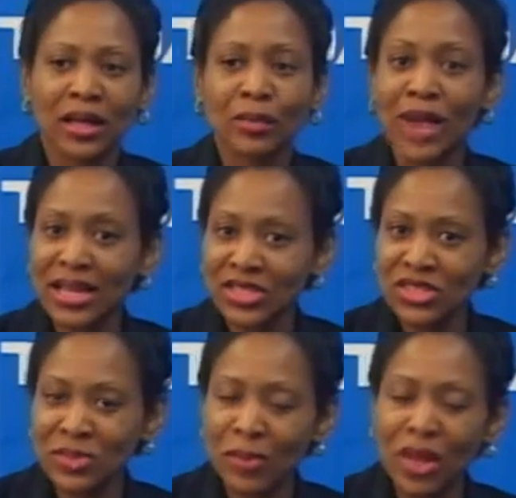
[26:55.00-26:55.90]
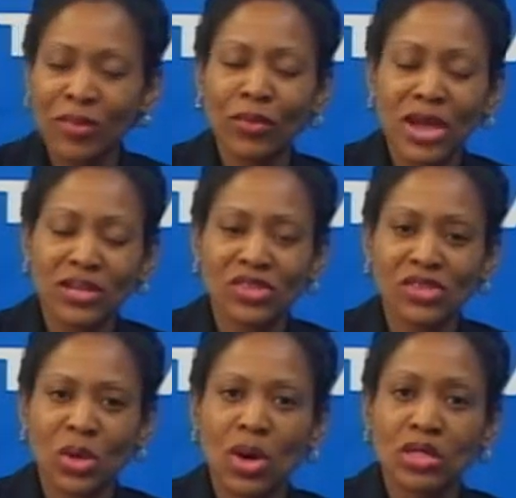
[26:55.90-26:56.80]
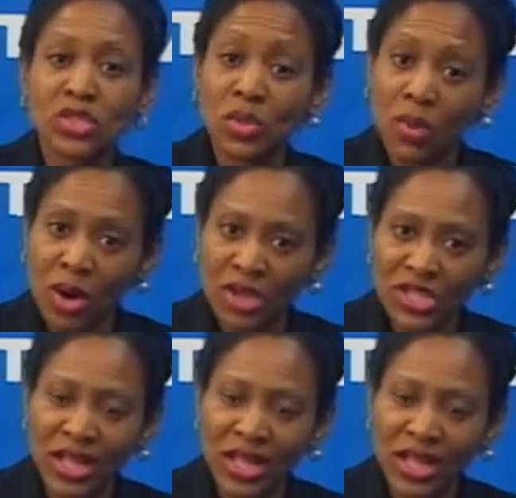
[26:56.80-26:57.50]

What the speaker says: private practice is called Cimorge